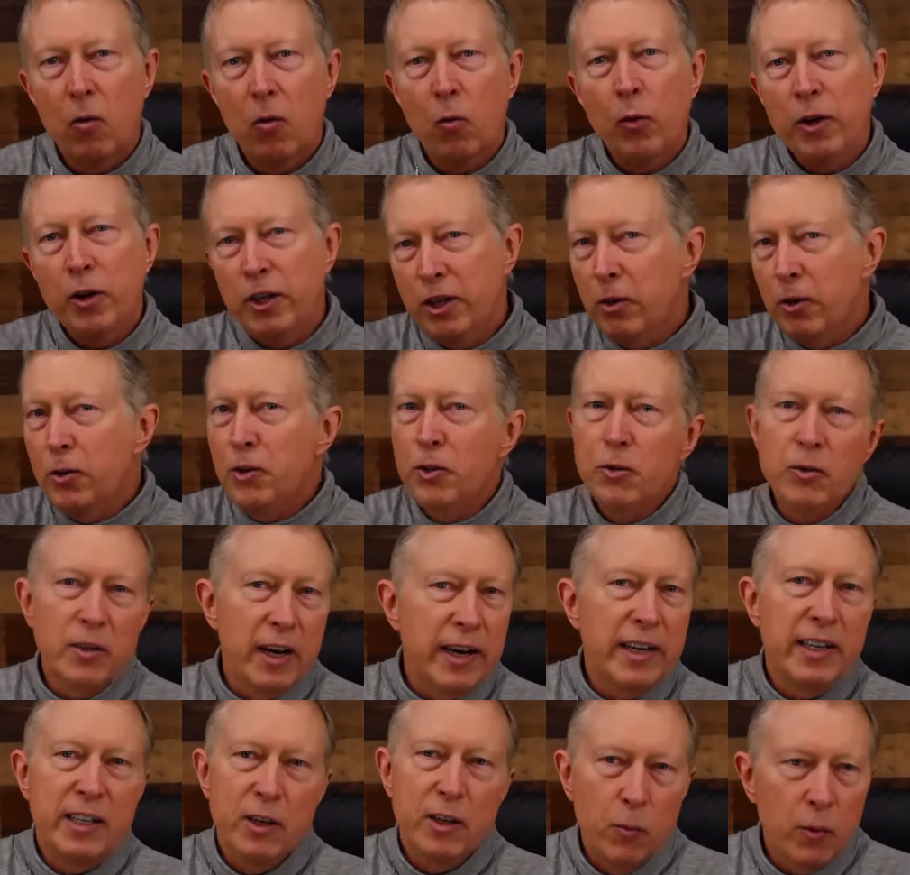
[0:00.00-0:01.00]
When you do
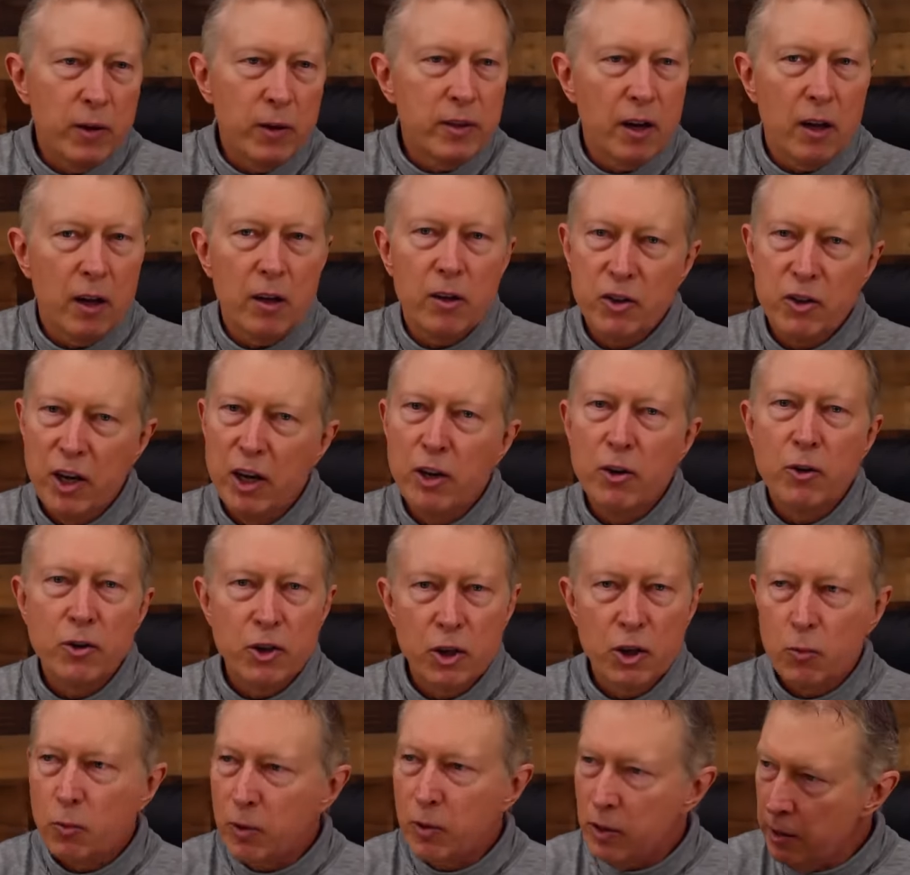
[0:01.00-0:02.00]
$91, I
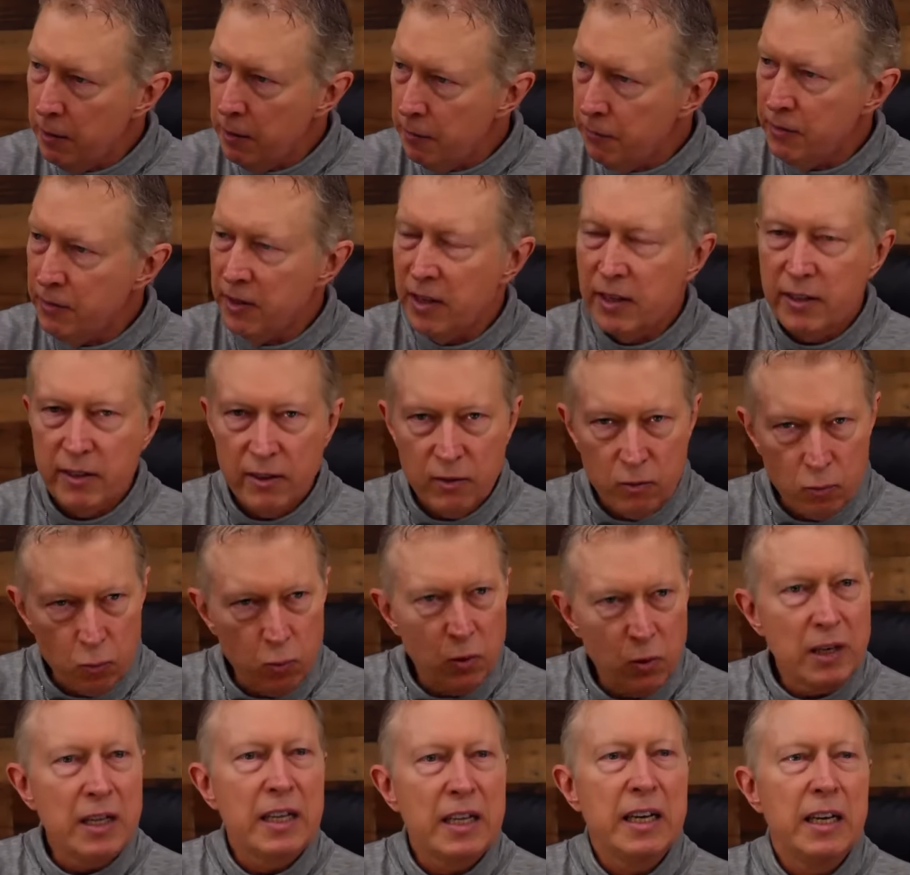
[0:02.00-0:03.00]
know this is
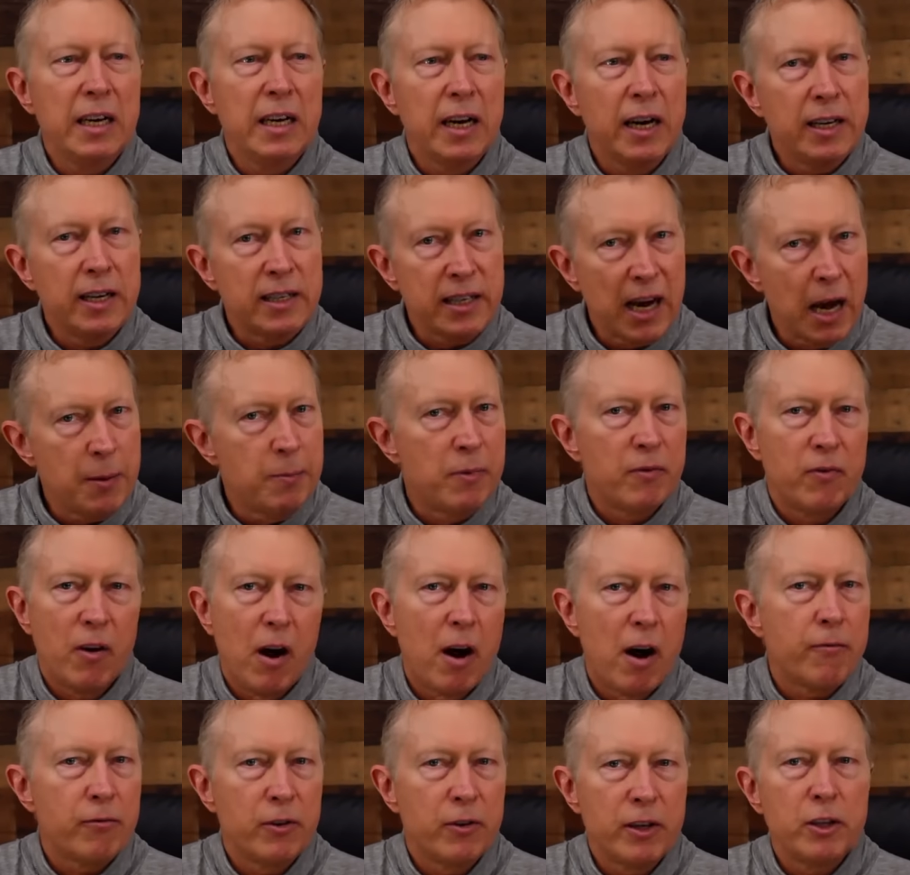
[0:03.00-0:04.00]
really a type of
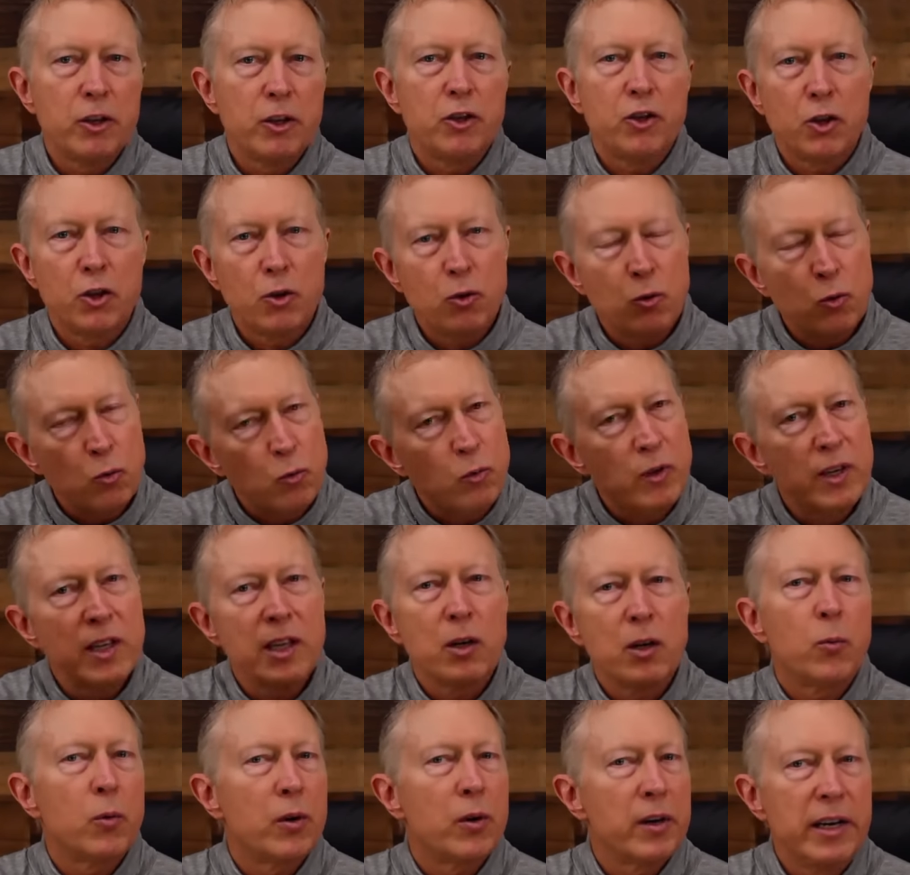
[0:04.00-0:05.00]
offering that you're
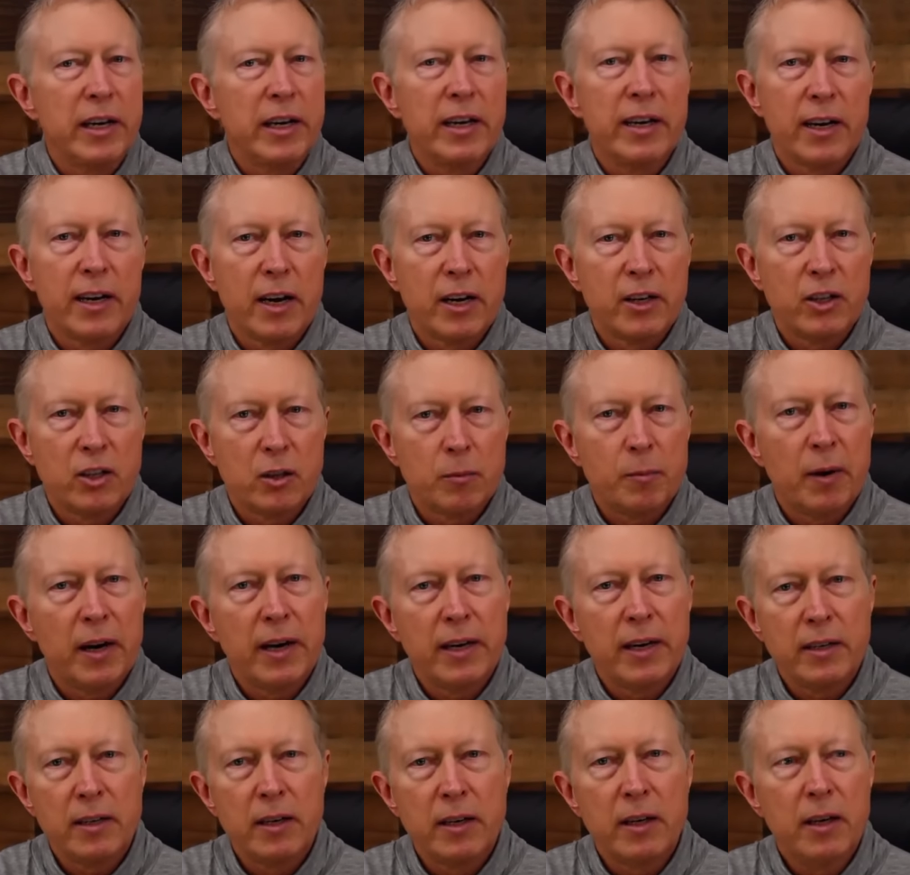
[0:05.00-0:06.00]
really working it out in your
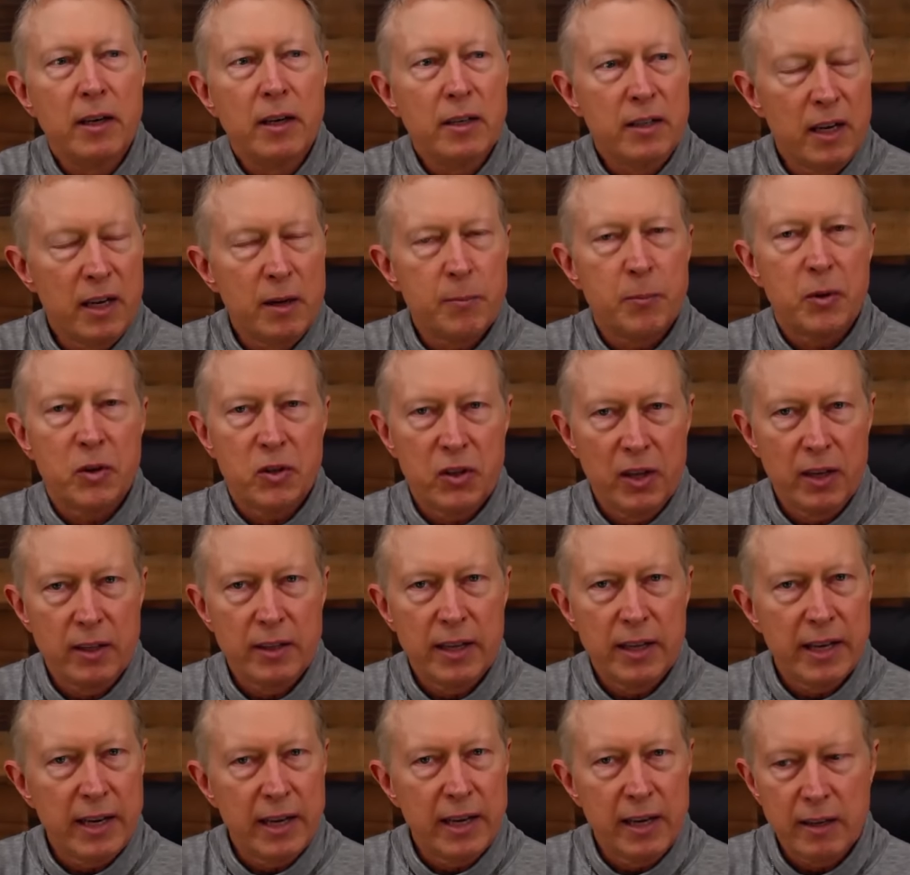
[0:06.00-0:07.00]
mind, 10%
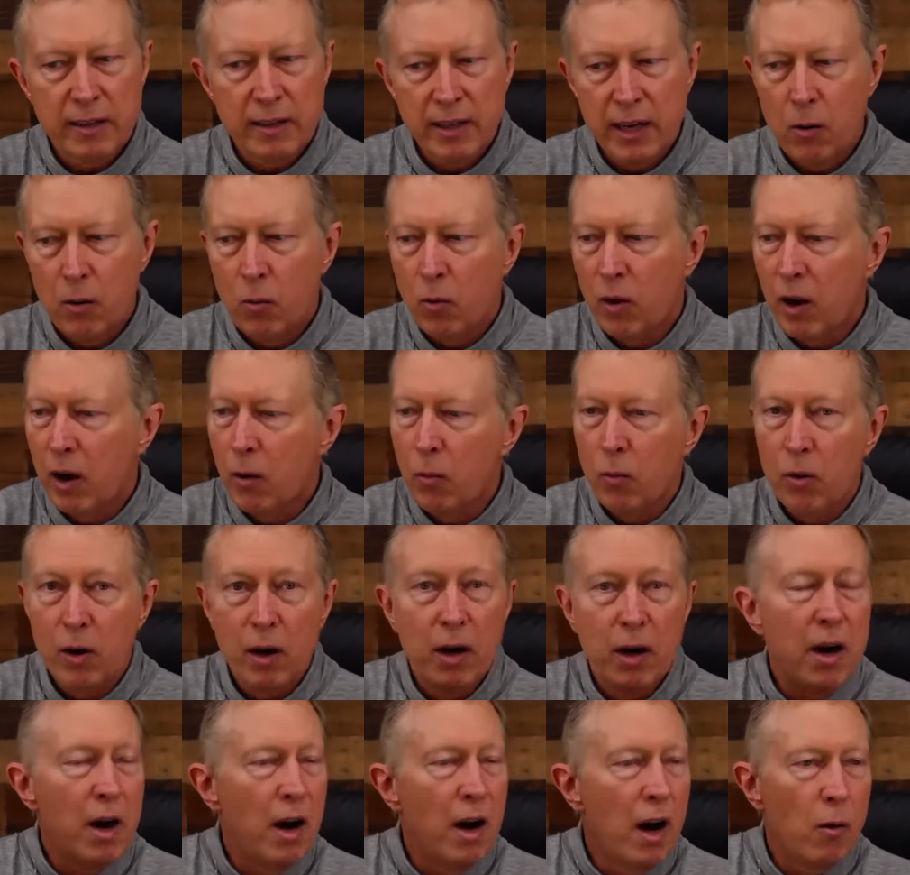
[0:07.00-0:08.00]
and that kind of thing. I
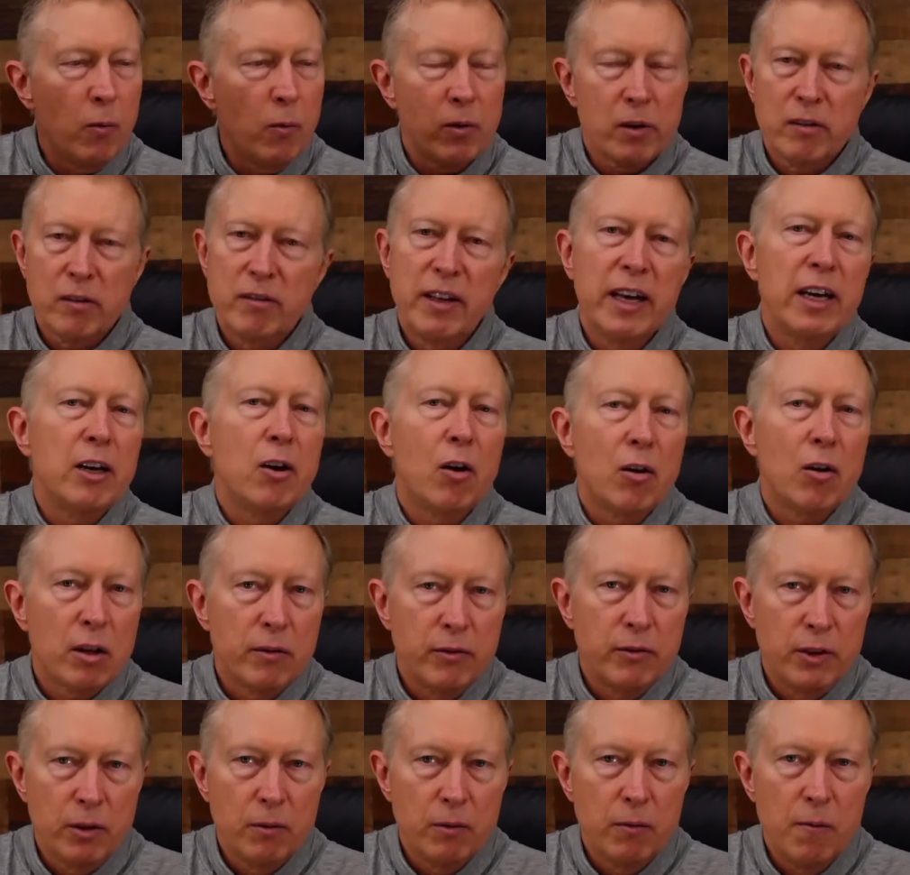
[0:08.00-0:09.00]
want to thank
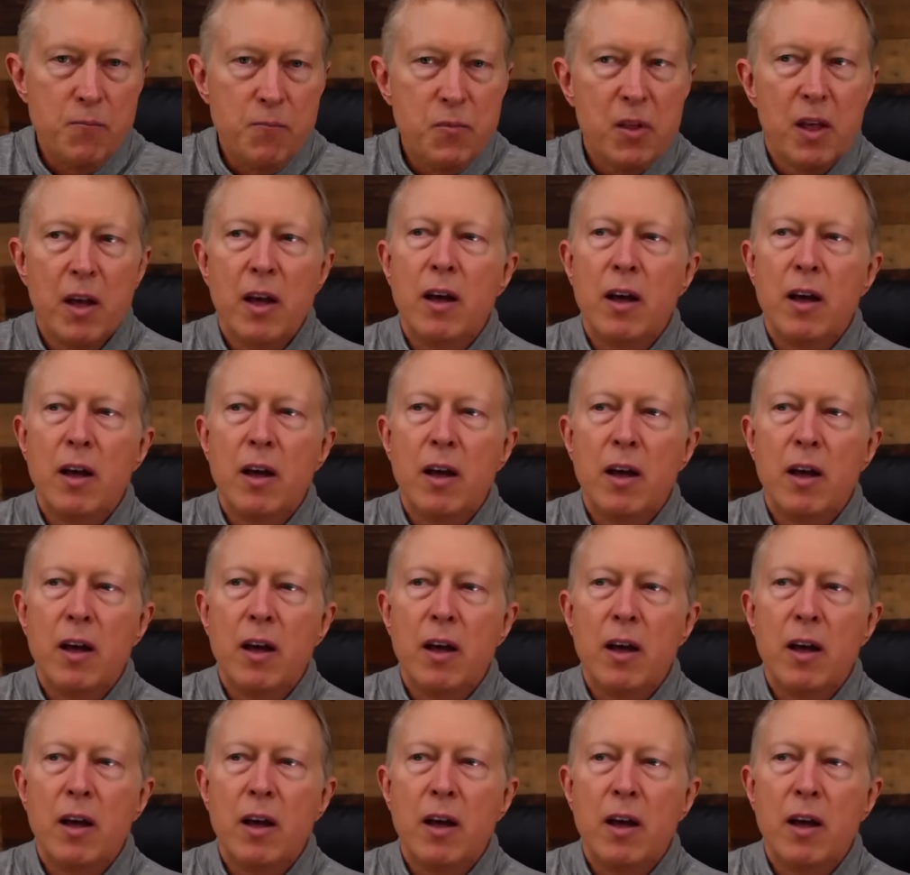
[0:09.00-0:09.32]
all of you.